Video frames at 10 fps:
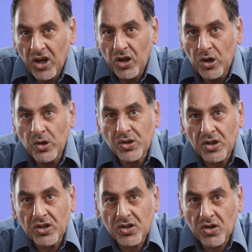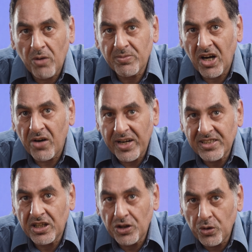You should stop
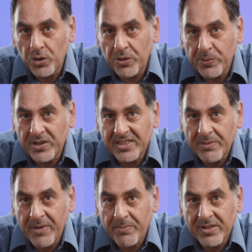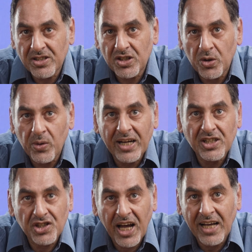directing new community members to a
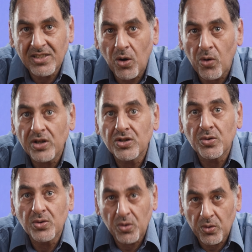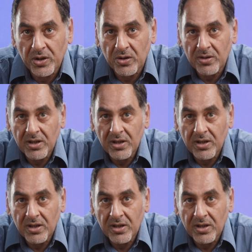chat or a tutorial.